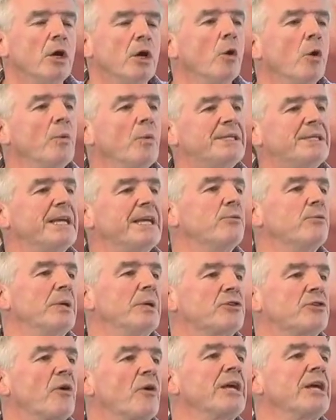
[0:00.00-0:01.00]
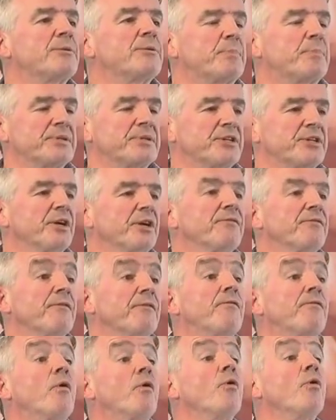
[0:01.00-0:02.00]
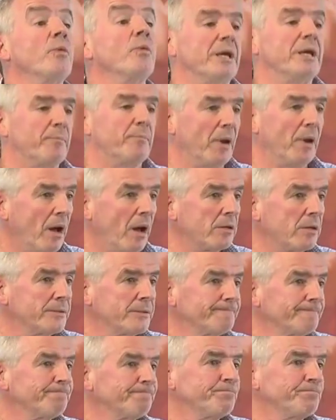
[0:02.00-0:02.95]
We said we try to preserve the four week block,